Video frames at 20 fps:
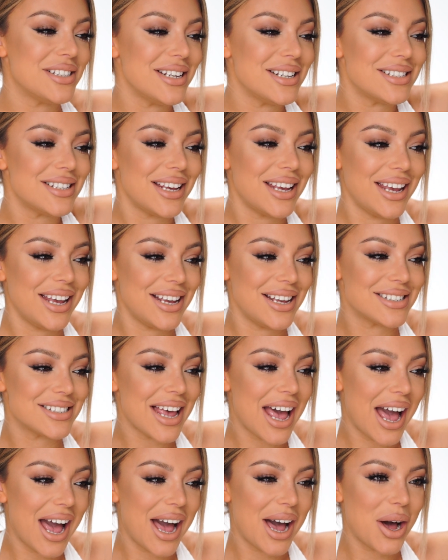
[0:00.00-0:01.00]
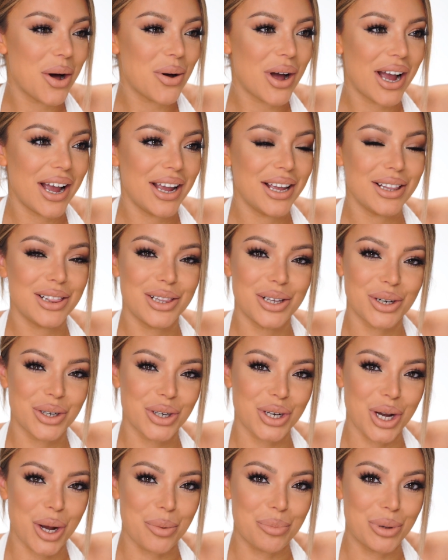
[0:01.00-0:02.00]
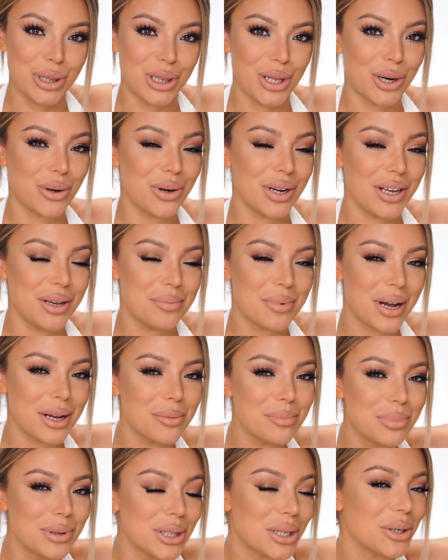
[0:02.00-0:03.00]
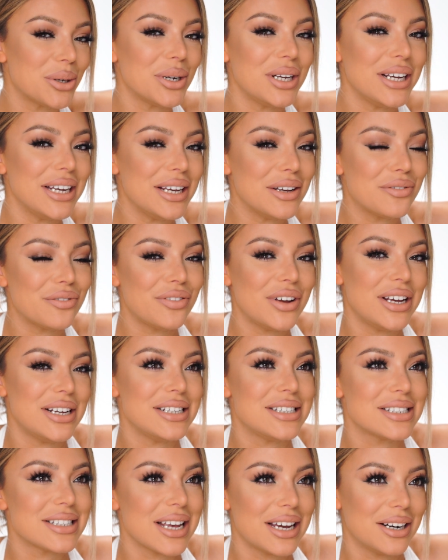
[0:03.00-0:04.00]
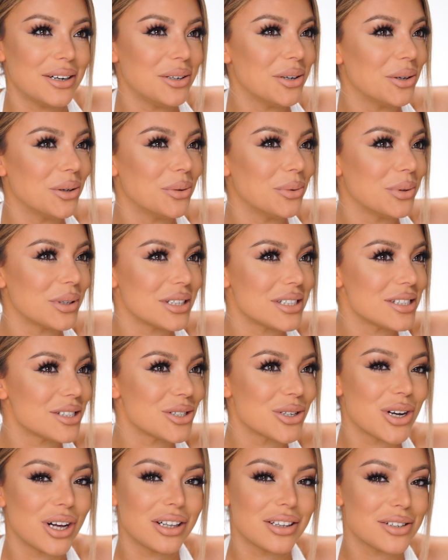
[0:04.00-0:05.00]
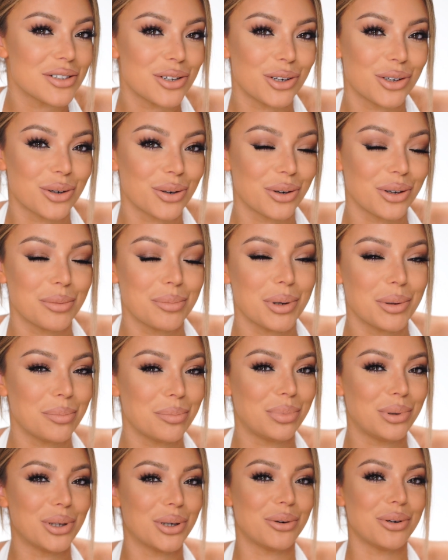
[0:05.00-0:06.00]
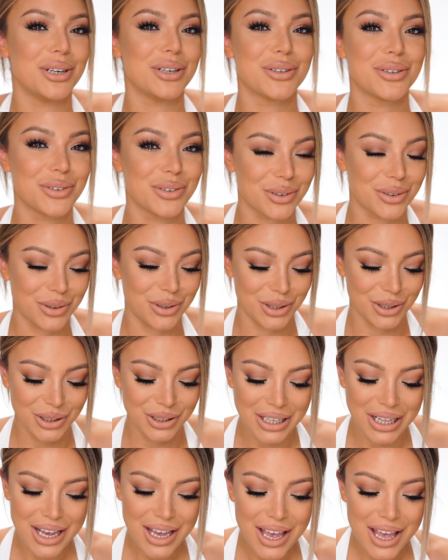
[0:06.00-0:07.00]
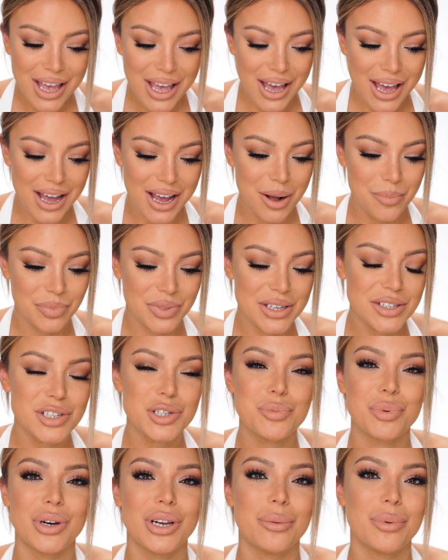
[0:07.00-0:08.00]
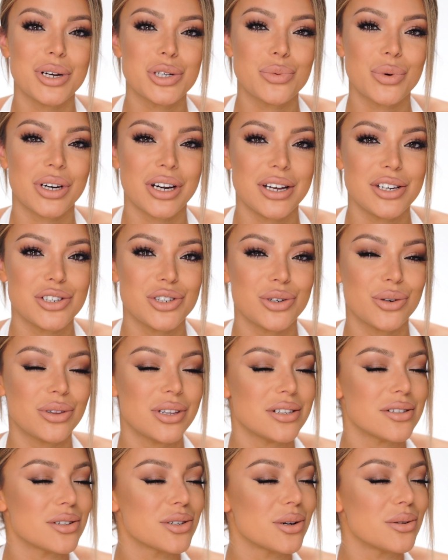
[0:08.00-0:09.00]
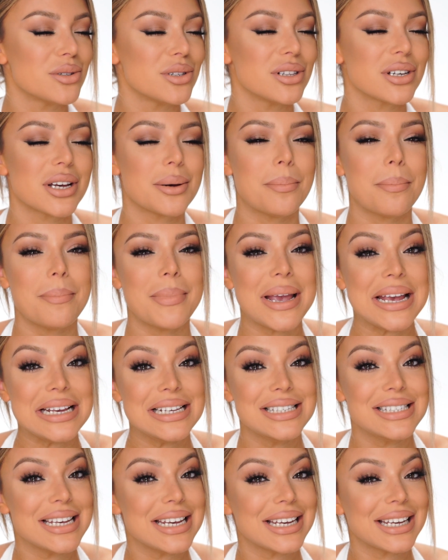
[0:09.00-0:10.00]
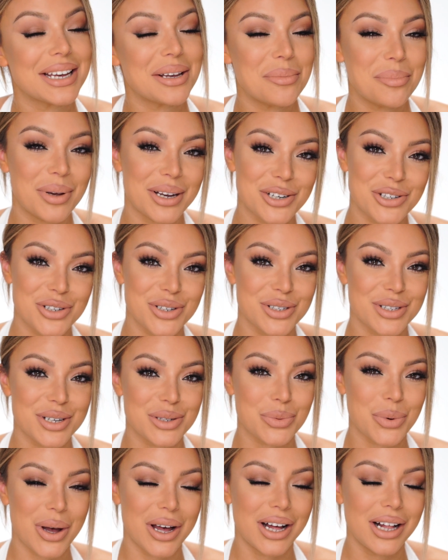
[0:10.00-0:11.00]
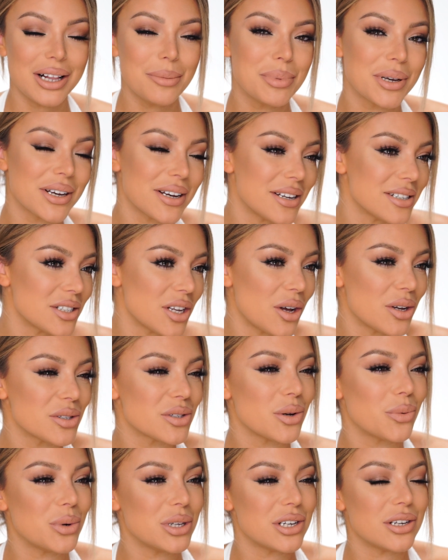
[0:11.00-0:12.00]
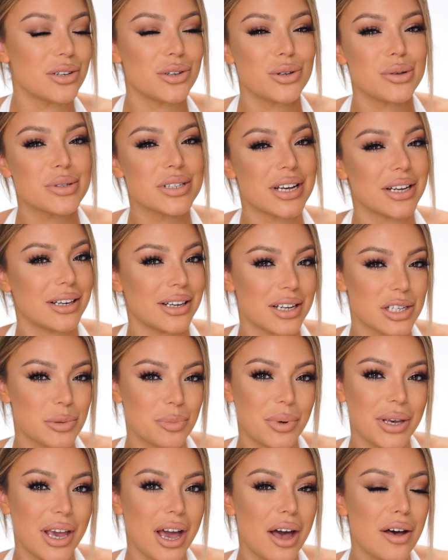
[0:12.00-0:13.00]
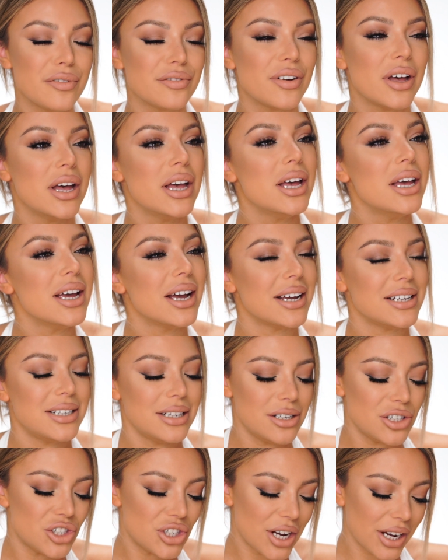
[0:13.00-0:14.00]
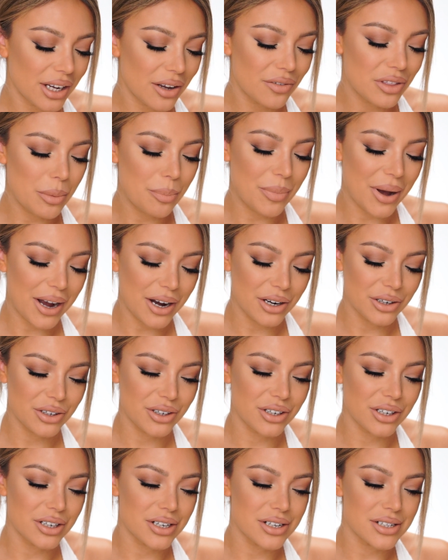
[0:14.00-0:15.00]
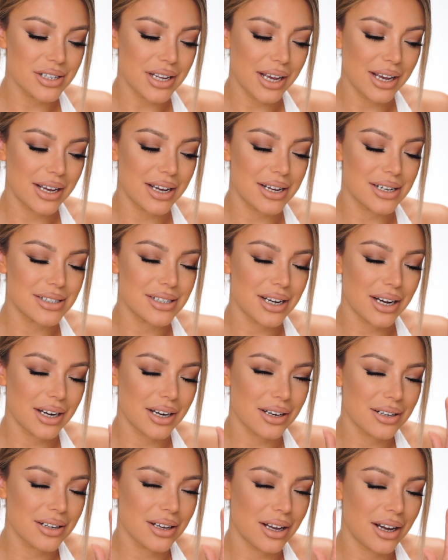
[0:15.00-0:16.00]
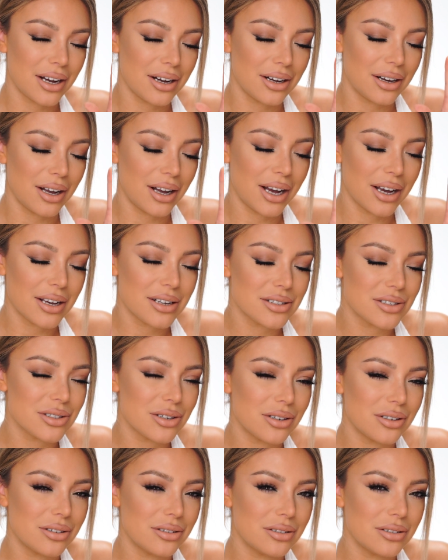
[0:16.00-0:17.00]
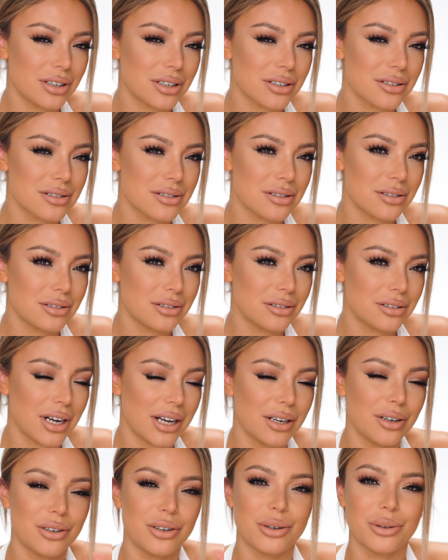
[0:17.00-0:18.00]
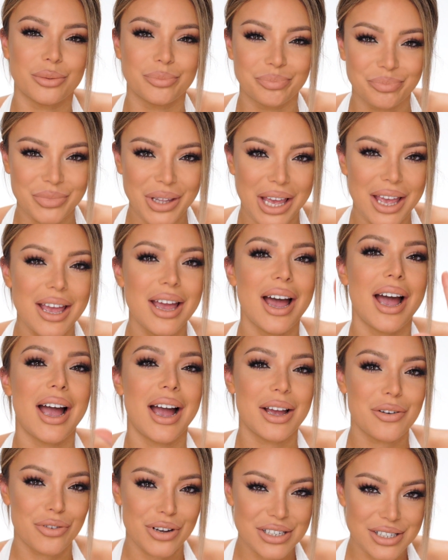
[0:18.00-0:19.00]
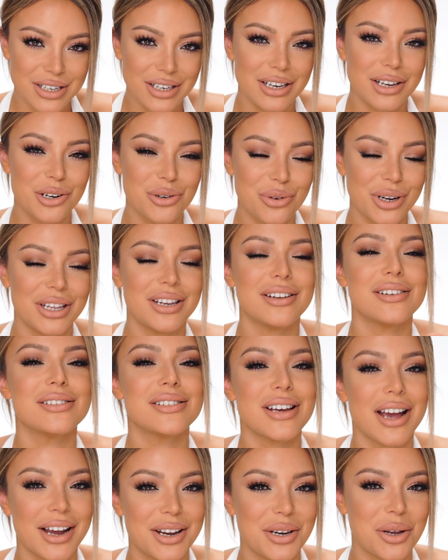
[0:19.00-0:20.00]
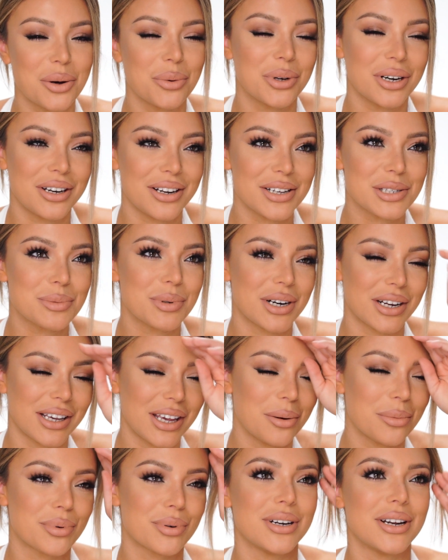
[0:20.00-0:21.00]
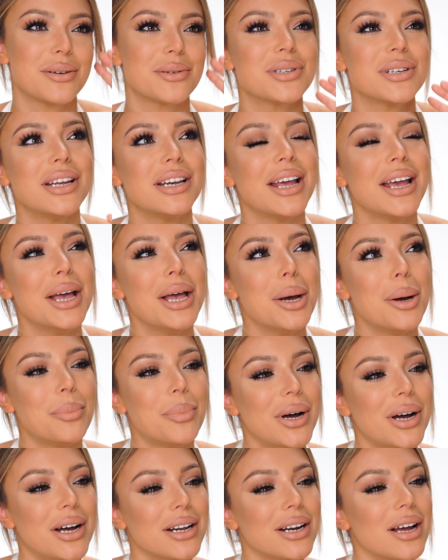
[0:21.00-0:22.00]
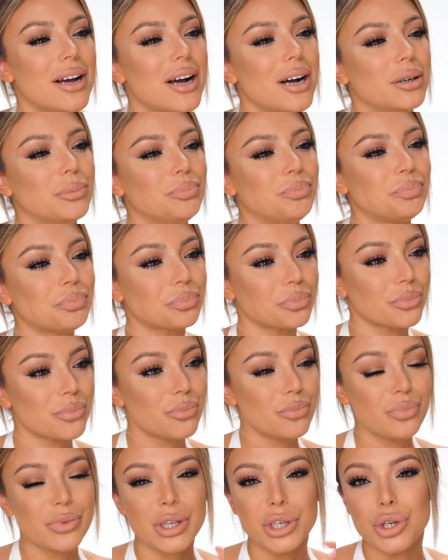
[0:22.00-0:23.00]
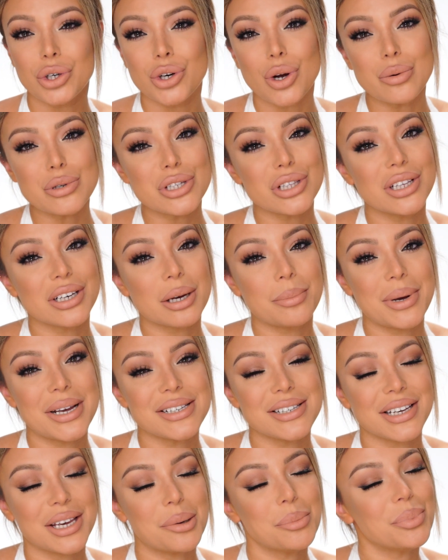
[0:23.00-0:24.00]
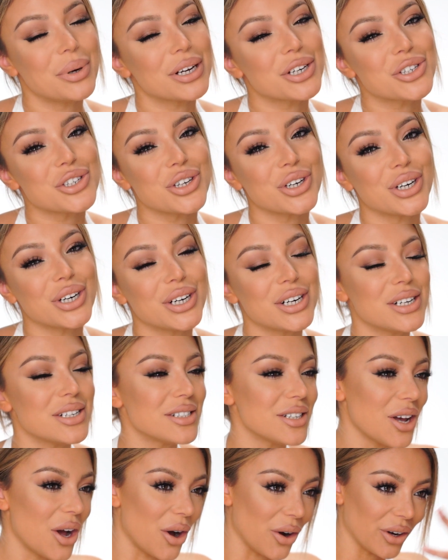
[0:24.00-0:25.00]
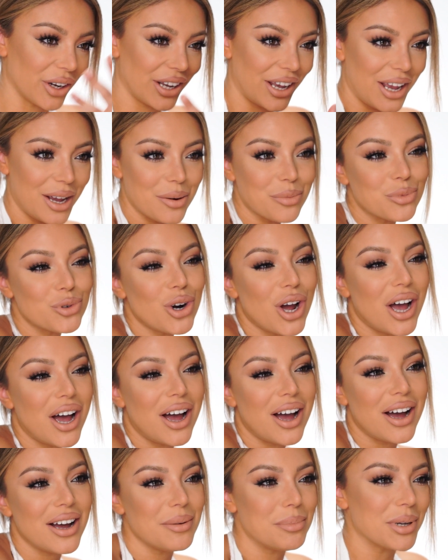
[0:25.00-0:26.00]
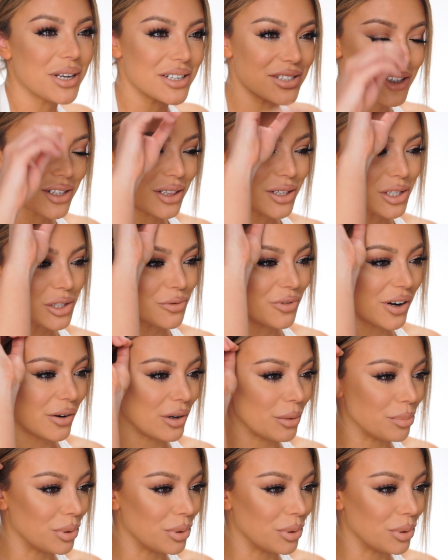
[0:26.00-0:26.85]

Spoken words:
this is how I look blurry, my blurry face. I don't know what to call this tutorial, but blurry tutorial. This is pretty much what I do. This is going to look amazing in pictures as well, because also we didn't use any SPF. I didn't check if the powders had oxo, I don't know. If I see the ingredient, I know what it is, but I can't pronounce it. But you're going to look amazing in pictures, on camera, because it looks very